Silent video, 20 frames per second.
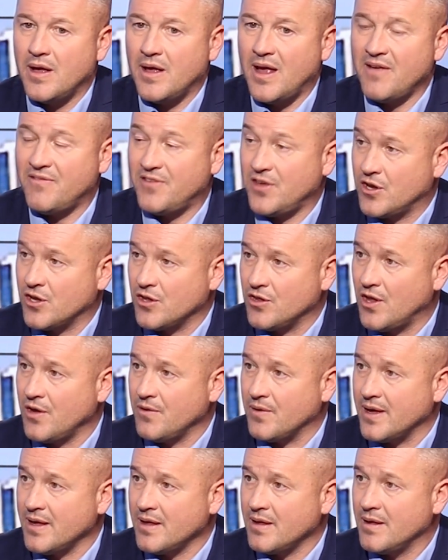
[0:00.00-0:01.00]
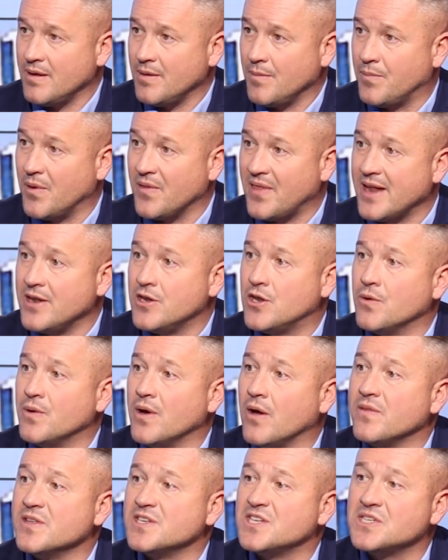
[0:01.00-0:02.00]
If you can do it, but then do
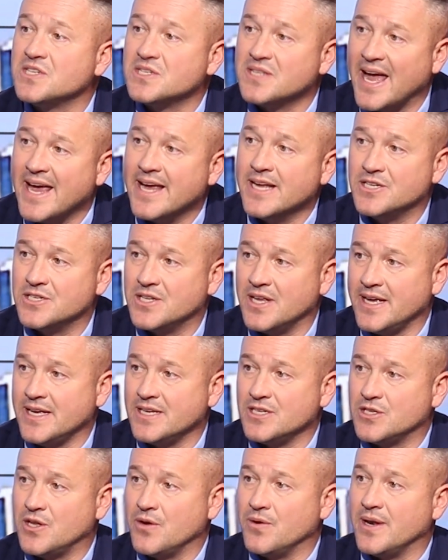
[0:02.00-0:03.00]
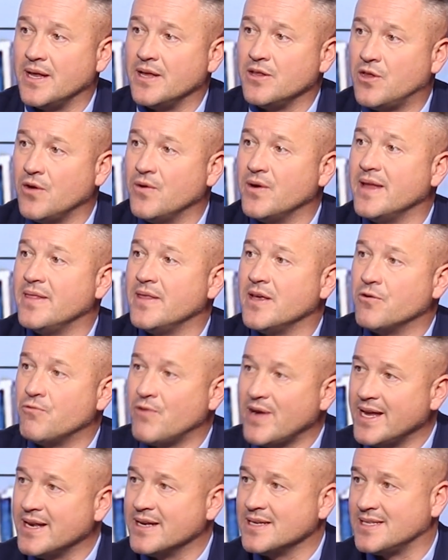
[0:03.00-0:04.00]
it on the stage that he's doing it, do it in the
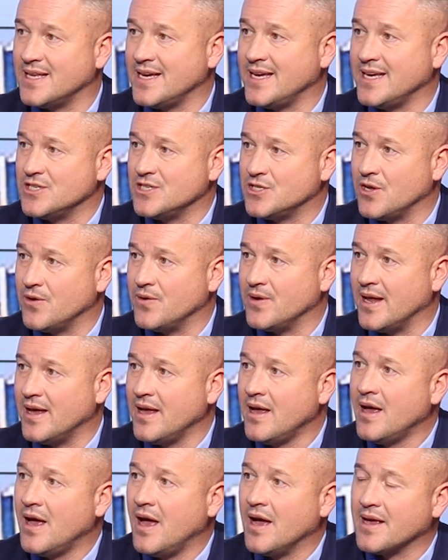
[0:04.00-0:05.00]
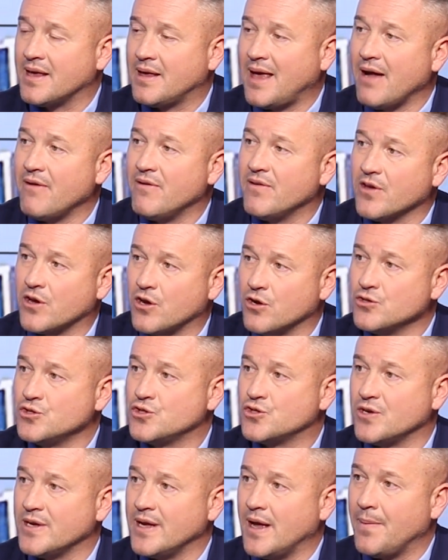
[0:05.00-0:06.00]
arenas that doing it, and carry the
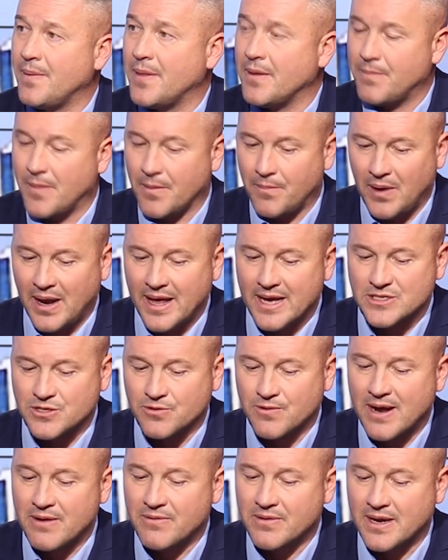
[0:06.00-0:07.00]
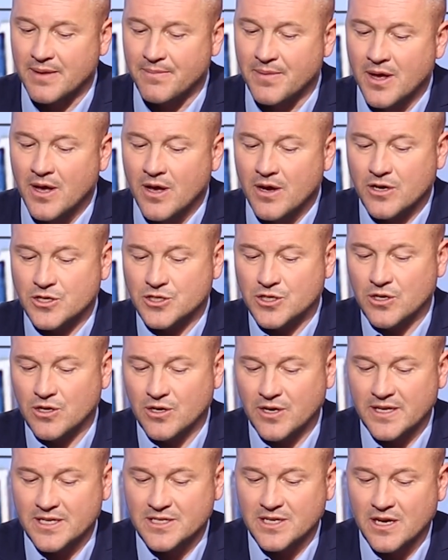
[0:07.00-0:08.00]
country and the players around him. Because you
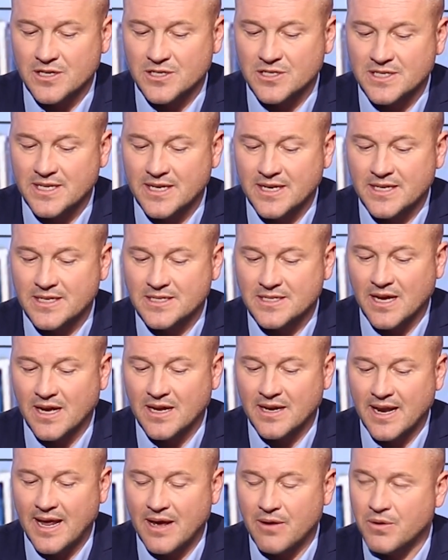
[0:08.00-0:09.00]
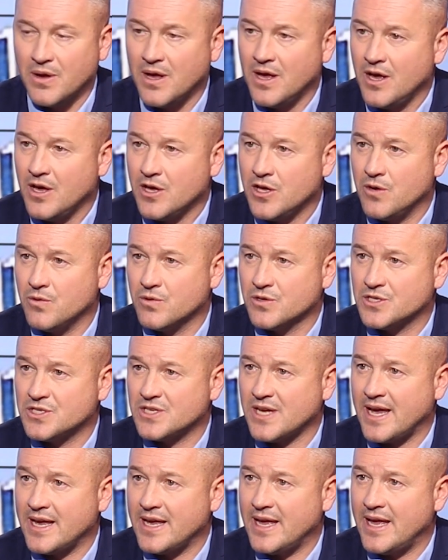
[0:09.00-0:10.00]
look at this Argentinian side now, you would
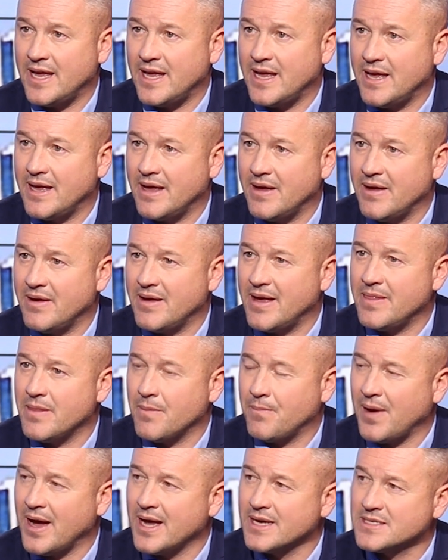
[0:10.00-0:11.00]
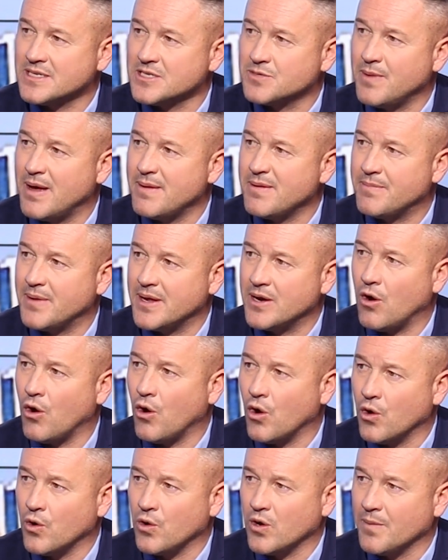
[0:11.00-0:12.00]
say in the past it's maybe been
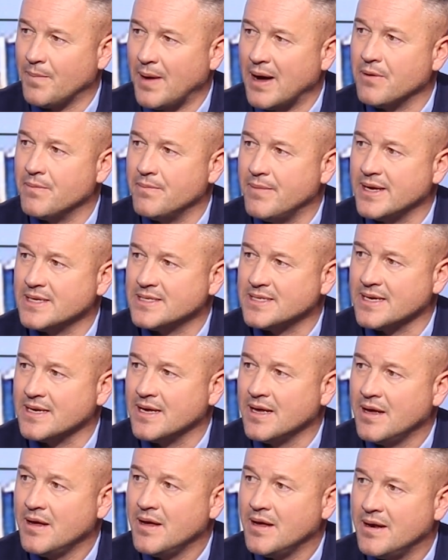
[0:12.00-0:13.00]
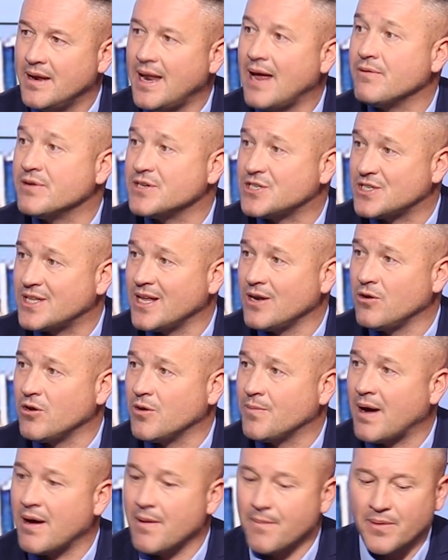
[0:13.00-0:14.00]
all about Messi. Now it's still all
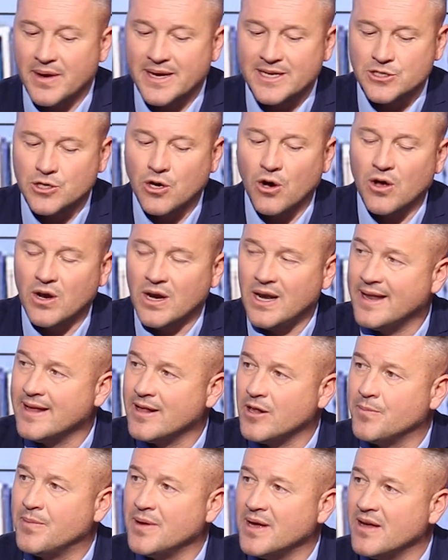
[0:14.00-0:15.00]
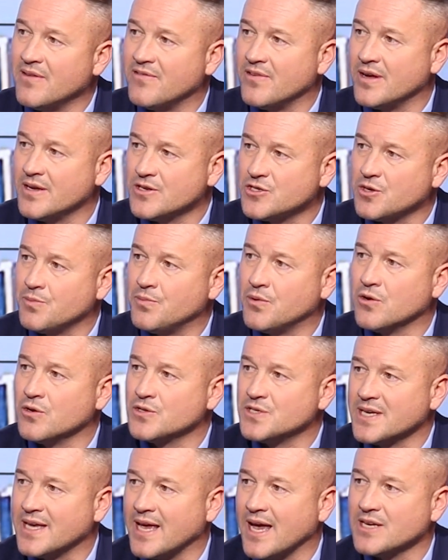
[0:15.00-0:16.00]
about him, but he's got a little bit of a
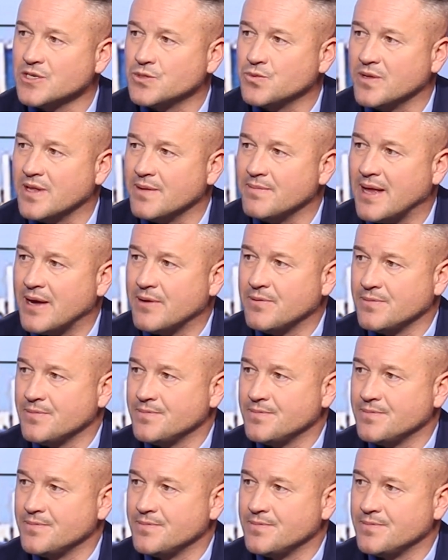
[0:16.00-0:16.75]
supporting cast with him now.